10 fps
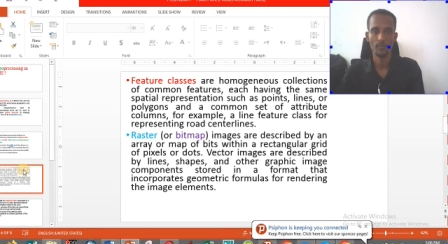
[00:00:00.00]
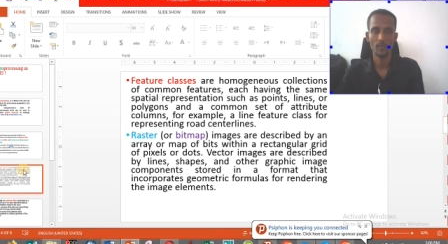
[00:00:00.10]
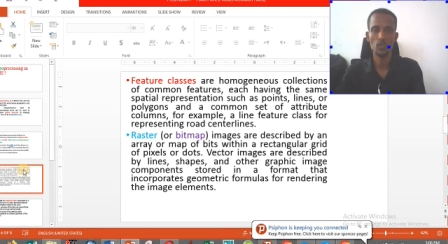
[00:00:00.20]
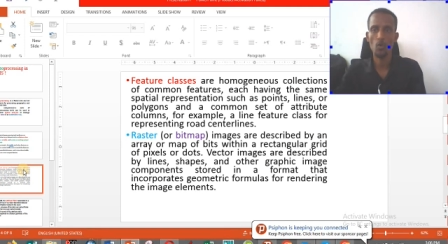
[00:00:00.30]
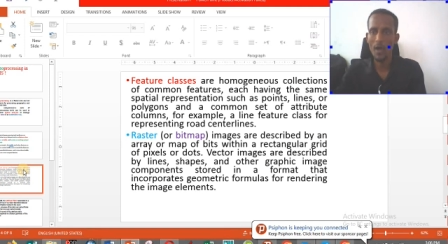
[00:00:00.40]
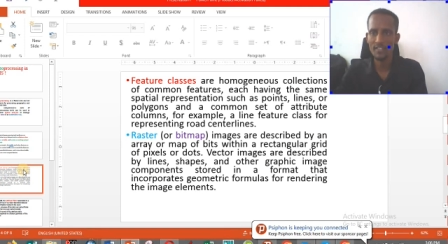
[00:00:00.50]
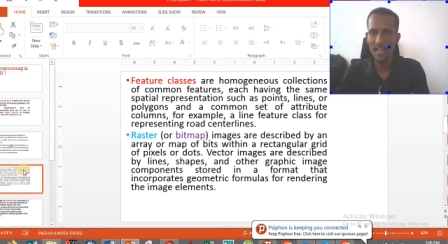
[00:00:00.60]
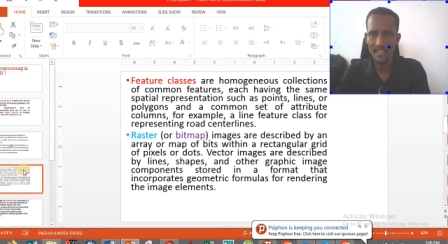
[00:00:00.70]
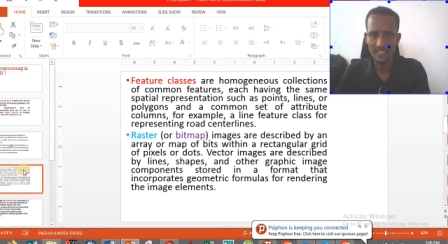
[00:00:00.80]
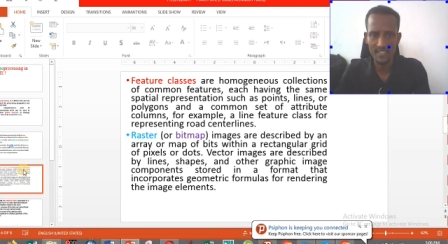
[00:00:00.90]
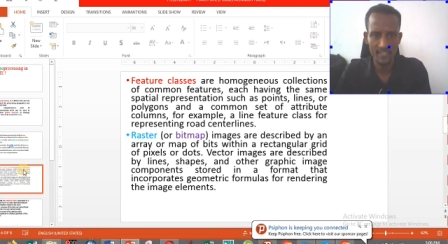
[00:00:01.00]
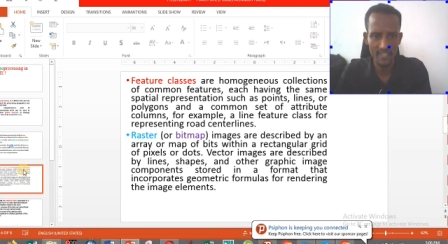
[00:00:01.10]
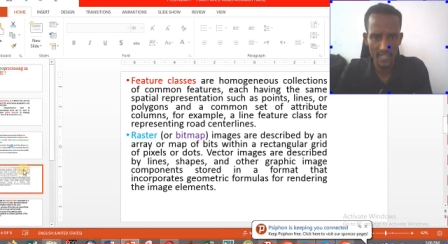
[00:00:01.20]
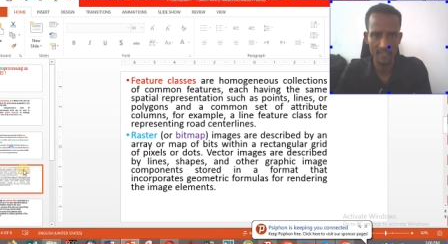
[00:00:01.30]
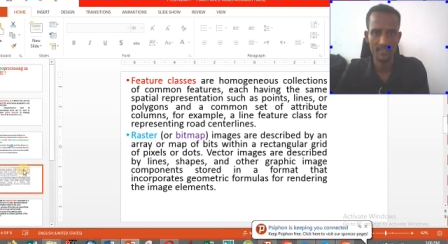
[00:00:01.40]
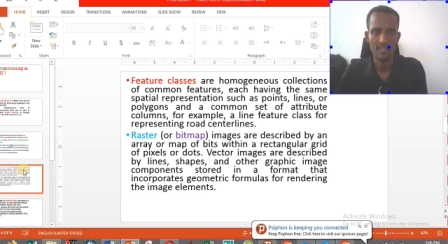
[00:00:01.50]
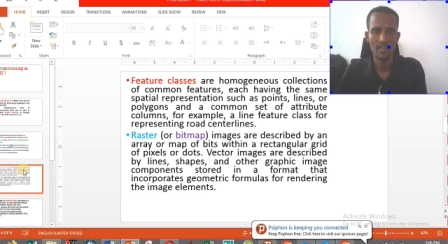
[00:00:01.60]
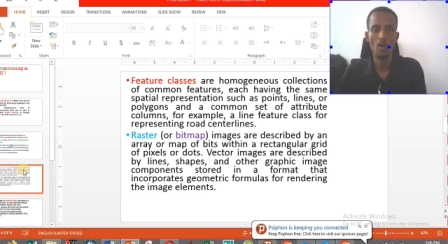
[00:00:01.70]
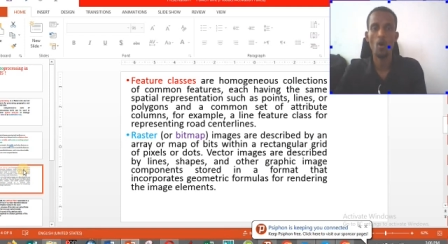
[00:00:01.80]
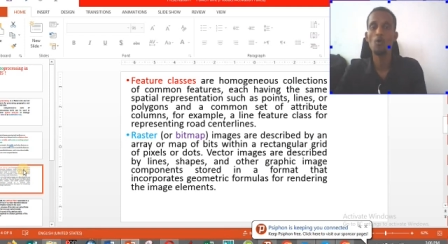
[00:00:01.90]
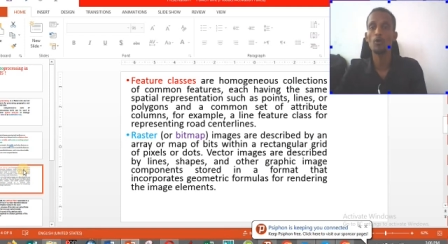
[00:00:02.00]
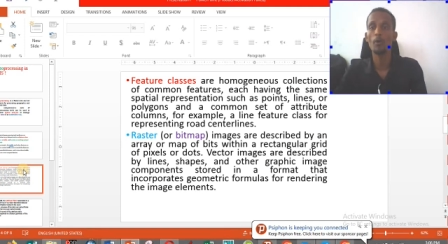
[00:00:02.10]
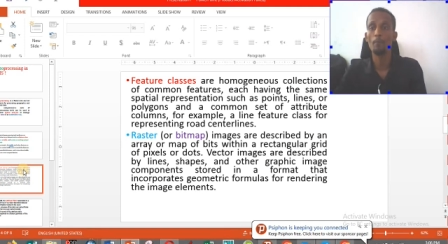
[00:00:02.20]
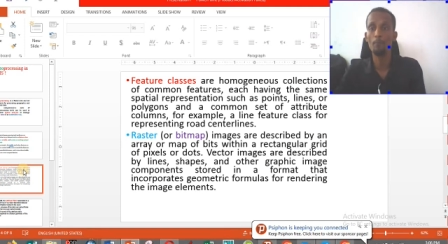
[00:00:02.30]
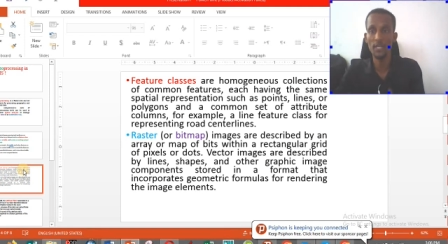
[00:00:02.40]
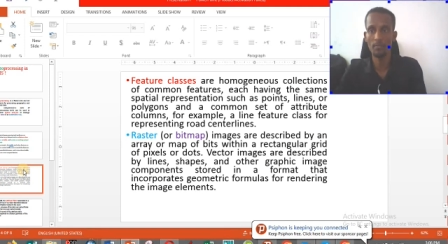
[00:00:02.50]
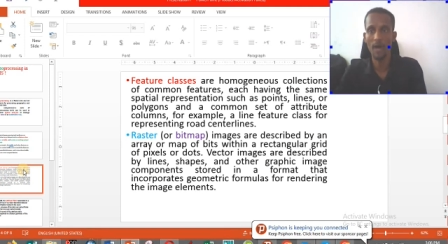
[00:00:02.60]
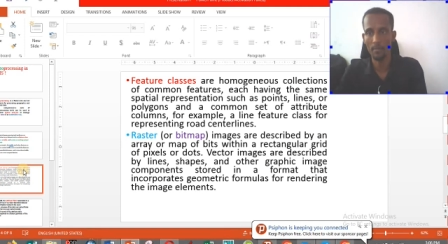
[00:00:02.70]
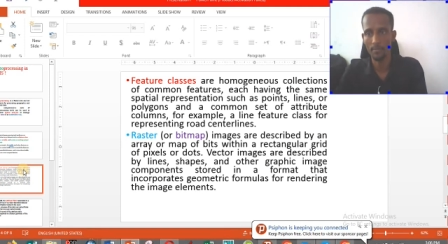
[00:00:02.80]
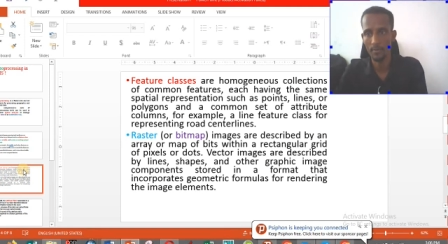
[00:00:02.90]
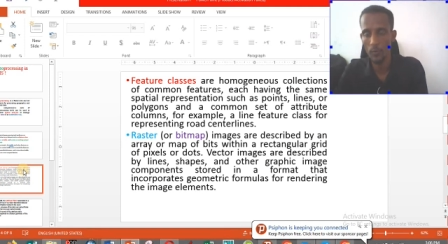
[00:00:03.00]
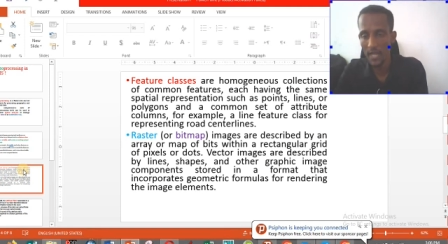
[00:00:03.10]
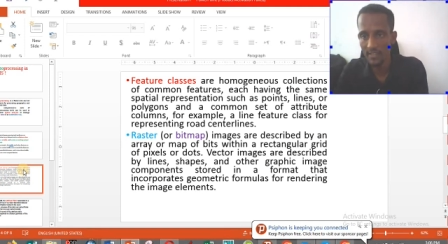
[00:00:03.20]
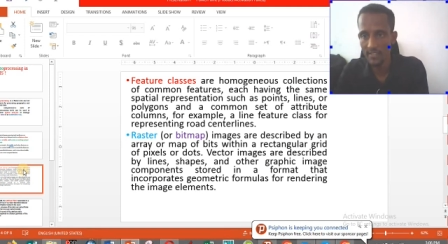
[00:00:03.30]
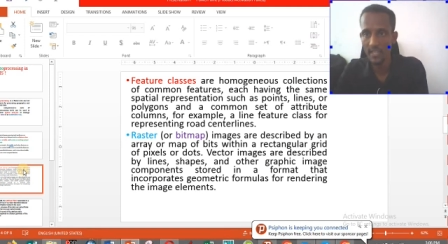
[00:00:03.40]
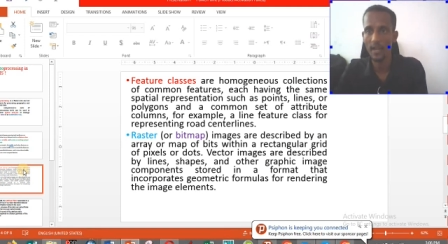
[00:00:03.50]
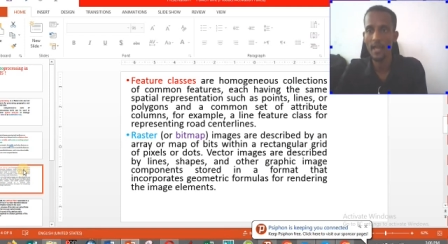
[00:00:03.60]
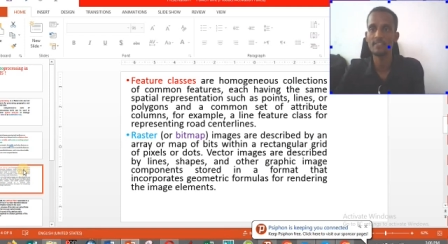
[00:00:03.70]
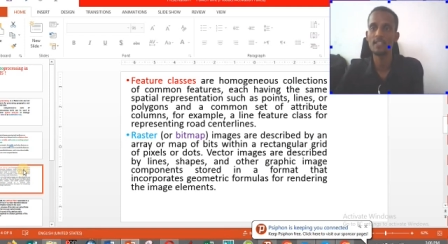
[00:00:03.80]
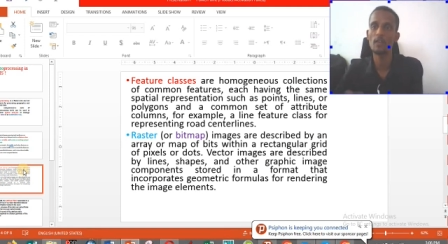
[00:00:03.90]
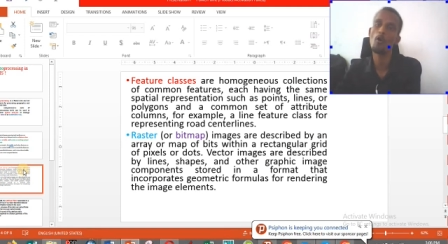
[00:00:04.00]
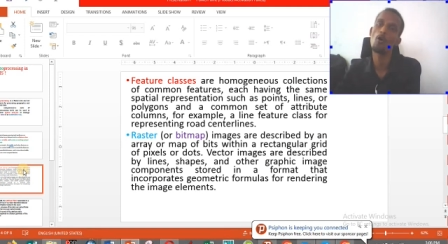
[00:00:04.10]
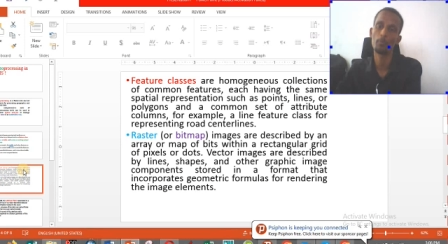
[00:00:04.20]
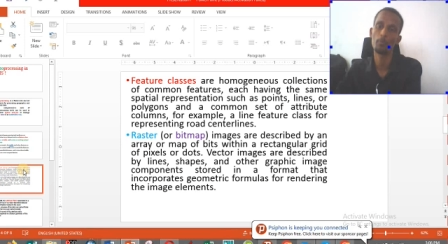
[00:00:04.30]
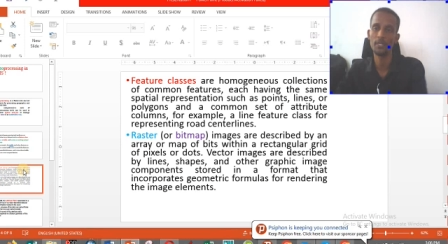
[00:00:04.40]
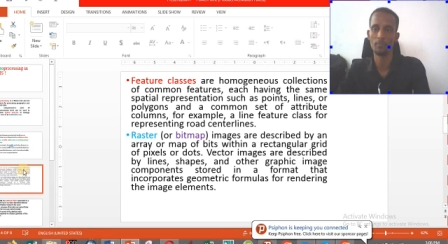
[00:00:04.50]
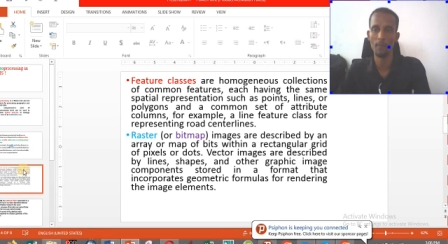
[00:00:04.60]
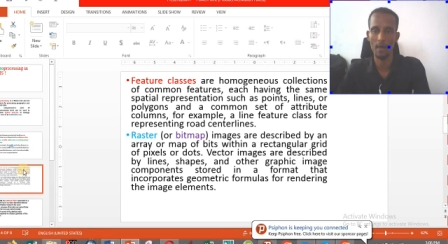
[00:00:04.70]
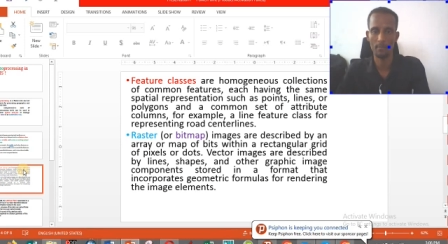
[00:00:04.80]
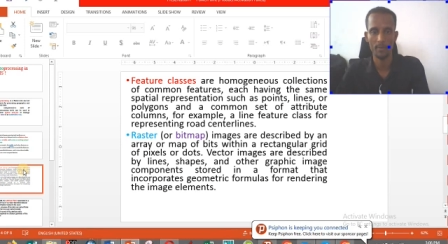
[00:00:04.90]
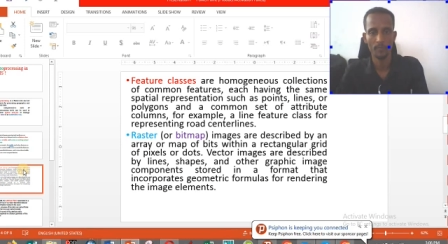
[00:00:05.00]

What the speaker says: So what's raster? The next, or bitmap. We can say raster or bitmap.